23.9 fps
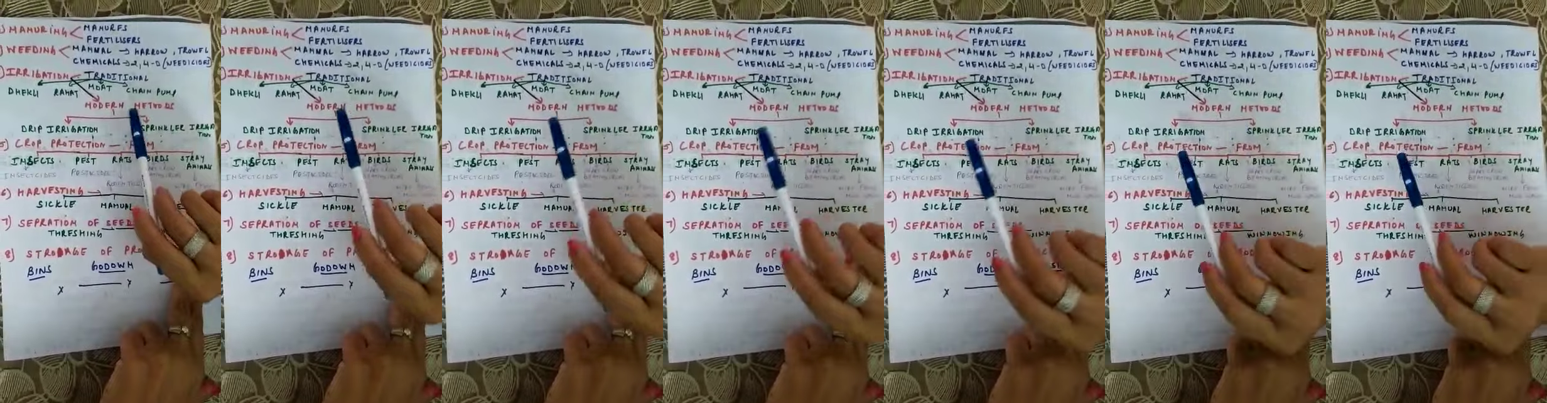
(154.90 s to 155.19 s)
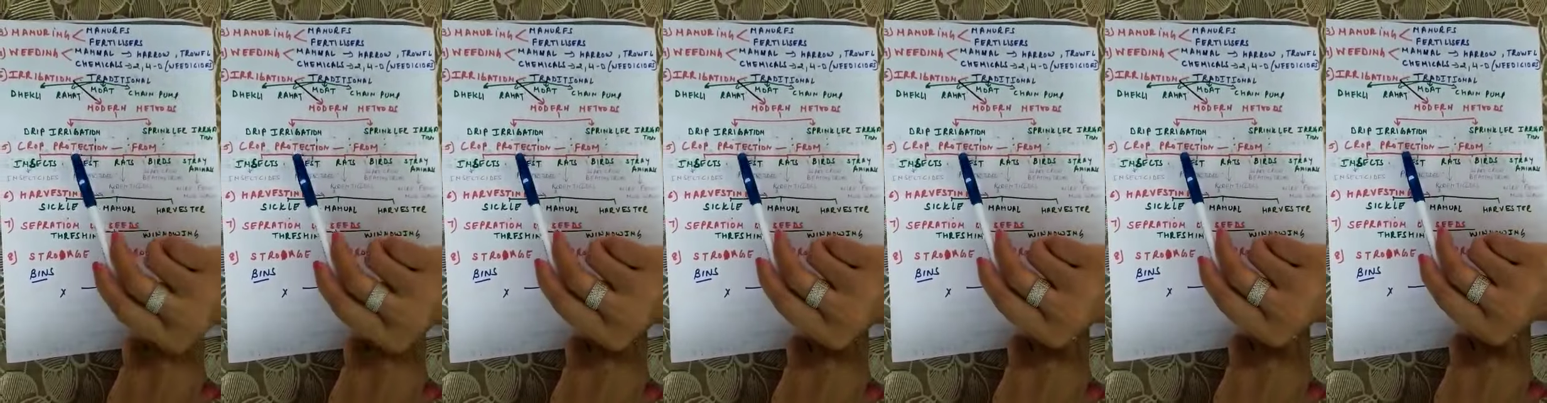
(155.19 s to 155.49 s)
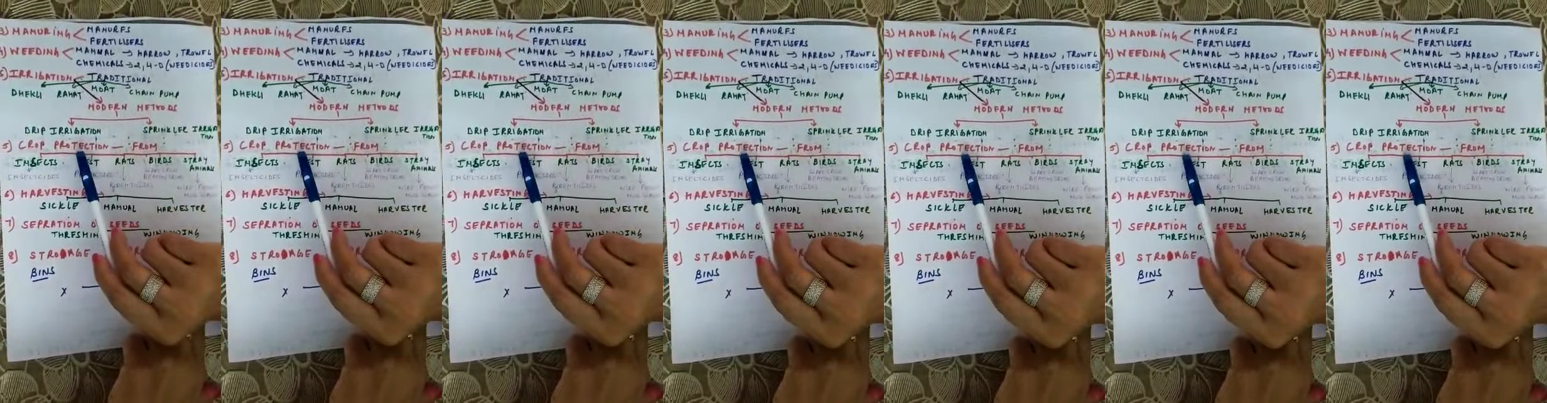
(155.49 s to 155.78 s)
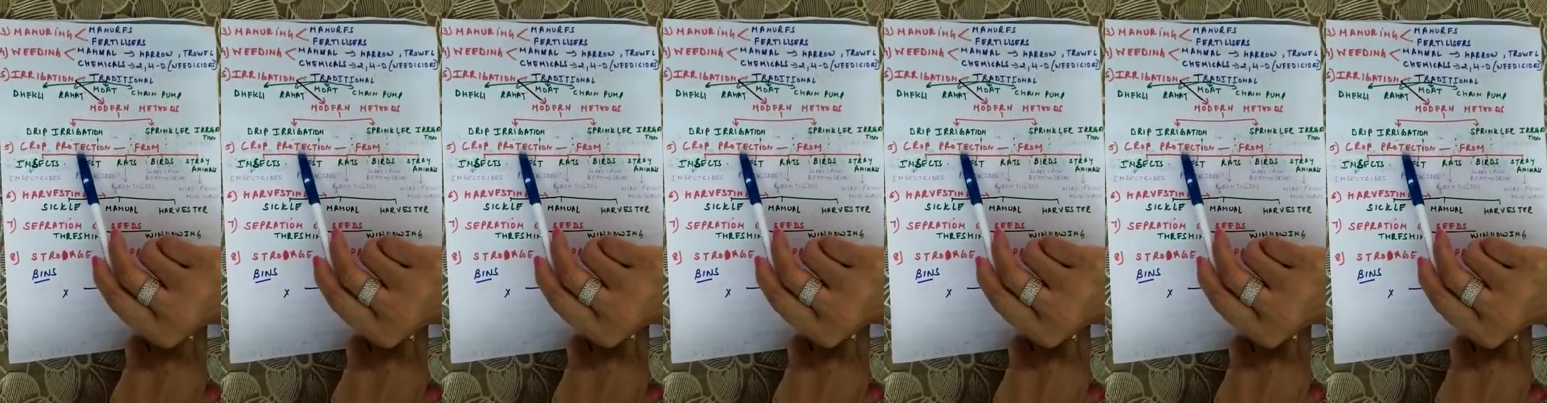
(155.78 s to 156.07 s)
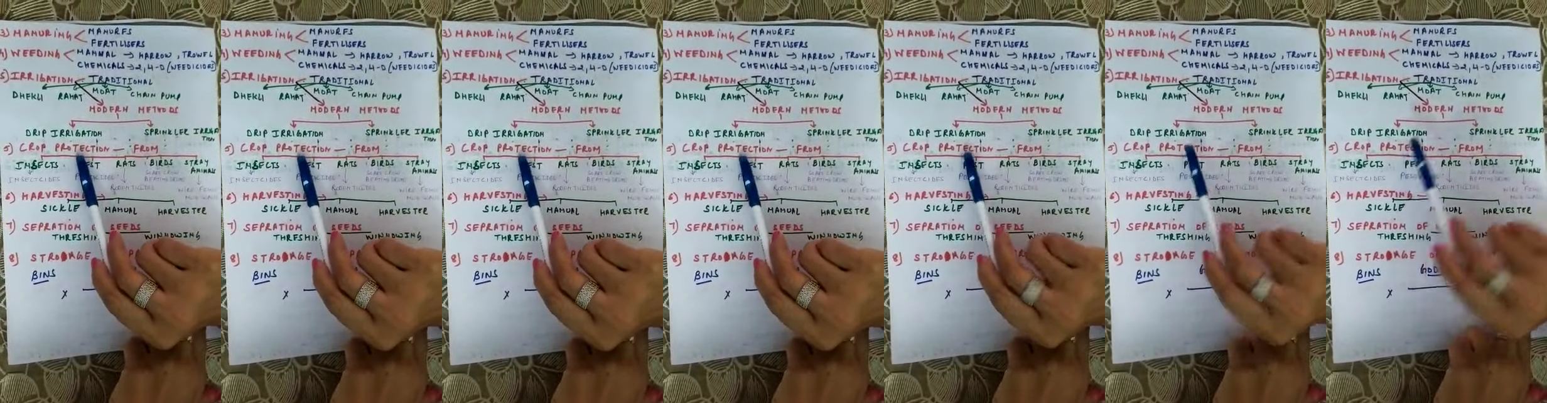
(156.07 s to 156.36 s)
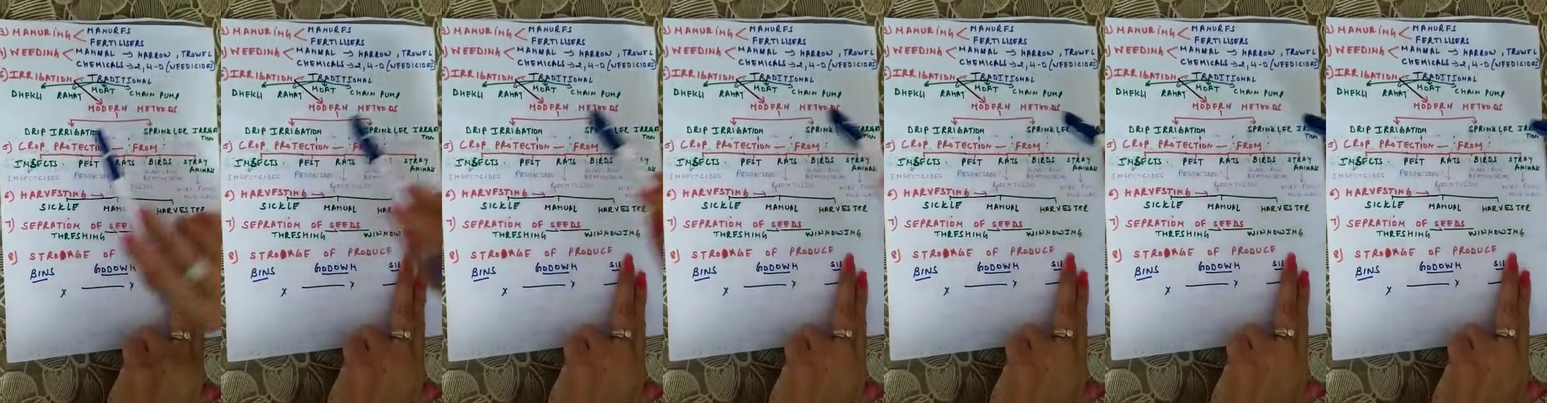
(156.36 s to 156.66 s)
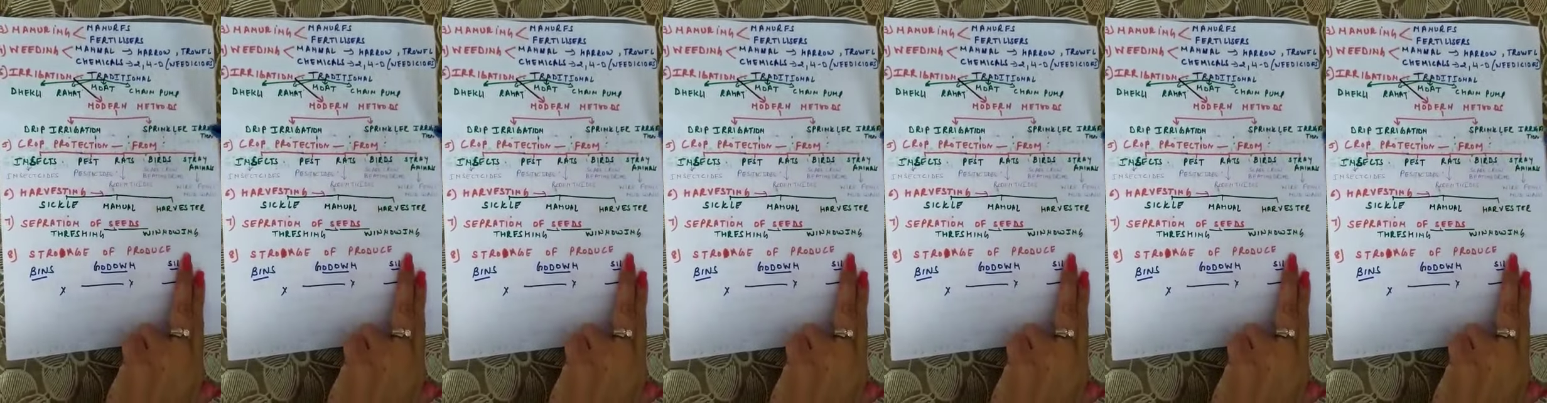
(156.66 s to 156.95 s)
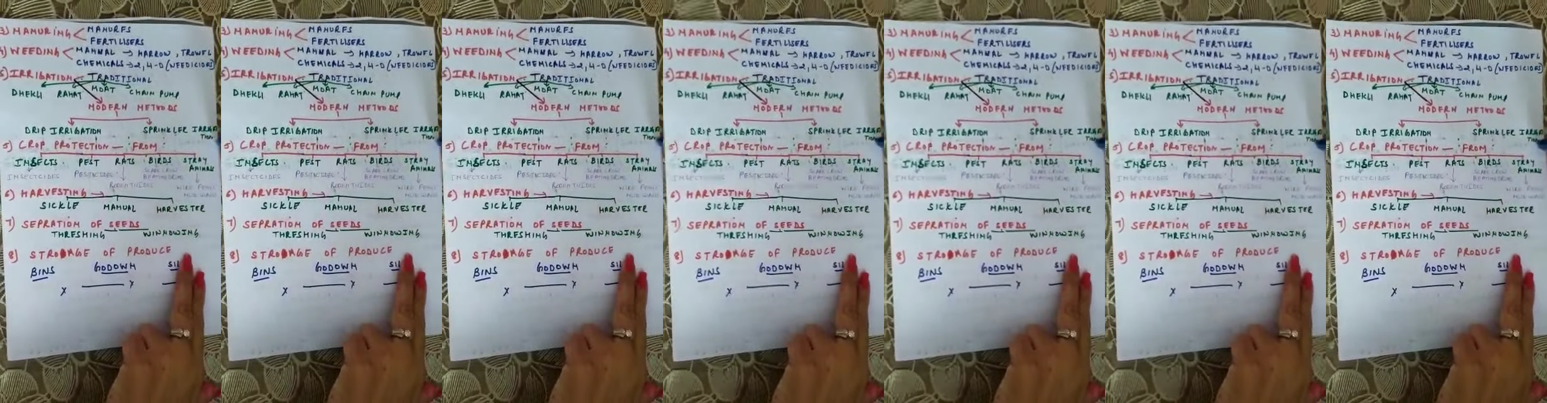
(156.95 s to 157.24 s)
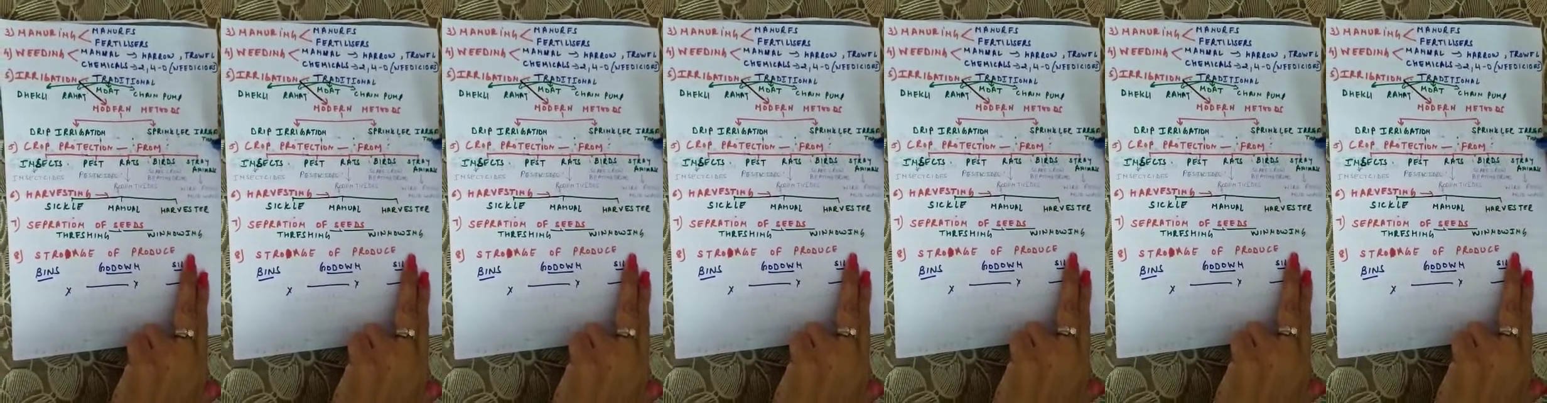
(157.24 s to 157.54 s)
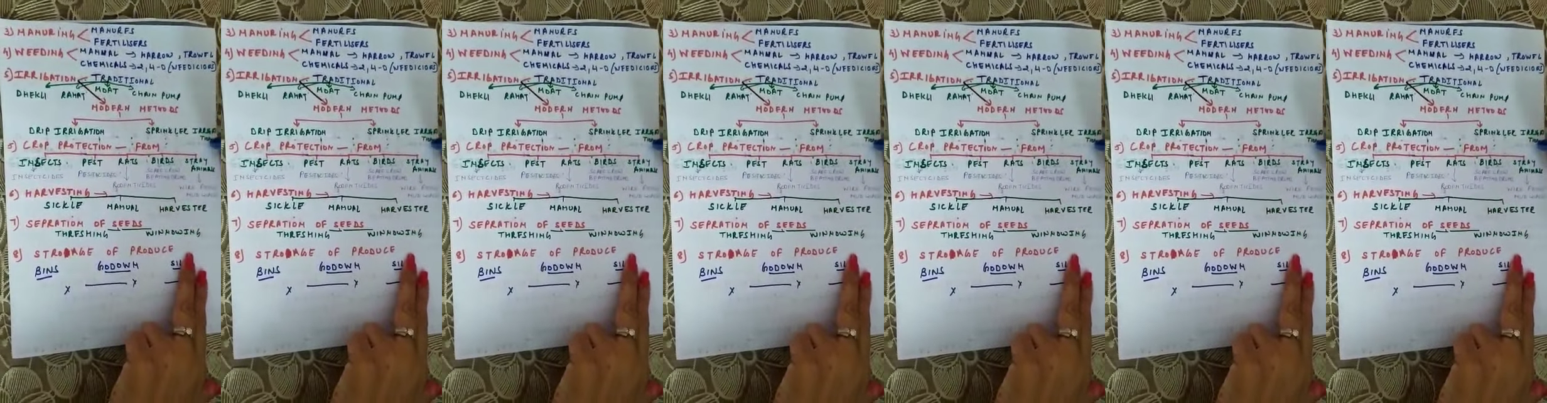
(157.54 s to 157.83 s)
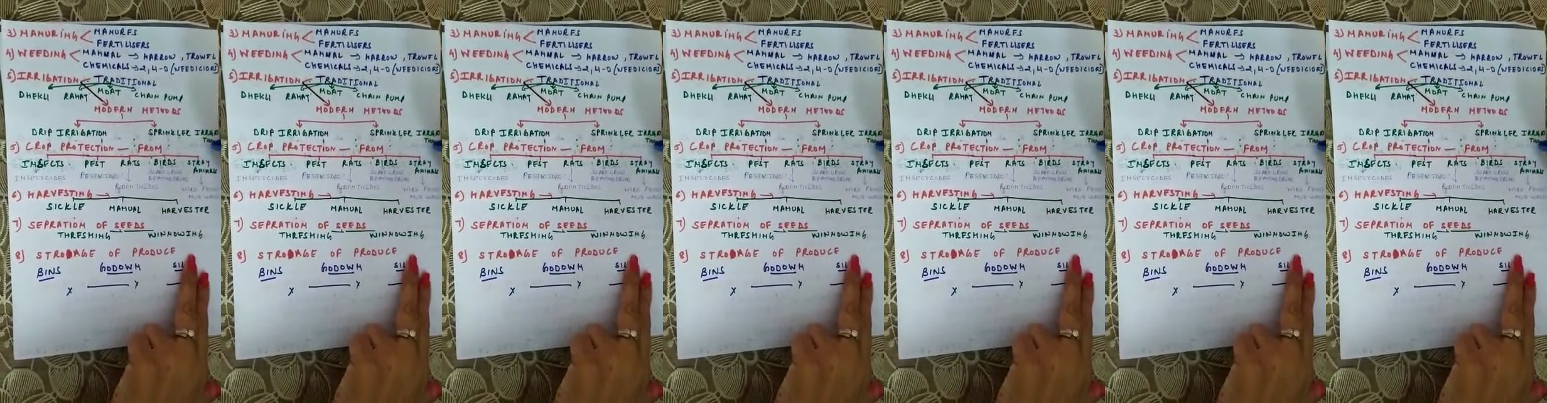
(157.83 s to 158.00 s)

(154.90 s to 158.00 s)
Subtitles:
(no speaker visible)